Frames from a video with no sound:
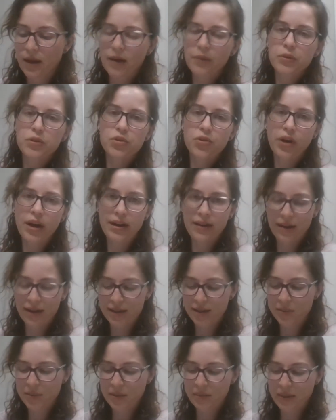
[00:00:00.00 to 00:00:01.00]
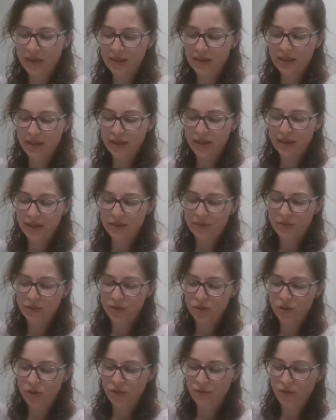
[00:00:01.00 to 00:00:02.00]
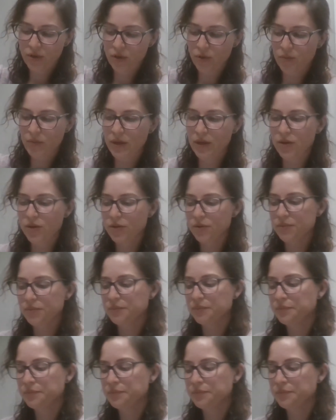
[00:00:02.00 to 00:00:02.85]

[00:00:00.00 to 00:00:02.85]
I was trying not to be messy and I should have known better.